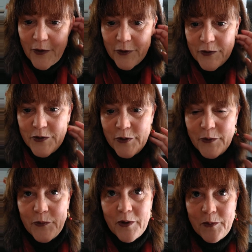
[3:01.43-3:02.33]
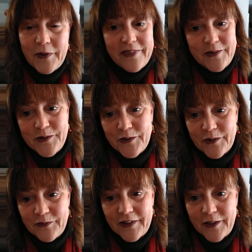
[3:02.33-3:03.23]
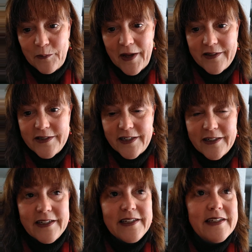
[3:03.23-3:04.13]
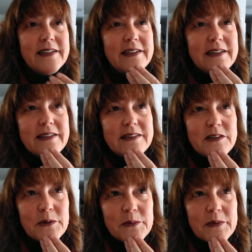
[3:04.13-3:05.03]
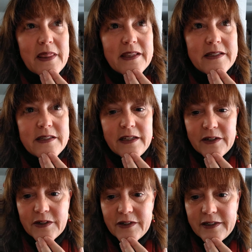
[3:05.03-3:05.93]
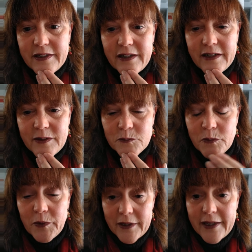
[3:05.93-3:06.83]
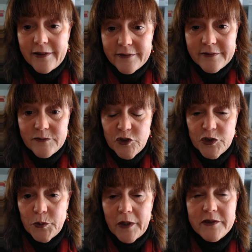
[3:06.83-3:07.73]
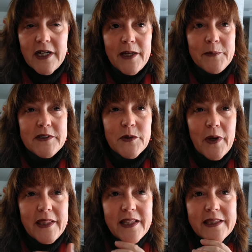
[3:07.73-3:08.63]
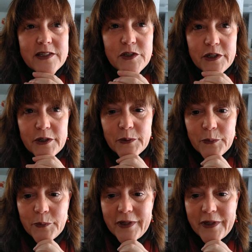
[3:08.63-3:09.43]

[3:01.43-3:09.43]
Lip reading: honored to work with and serve in the past year. So this year, and just throughout time, and so I think this year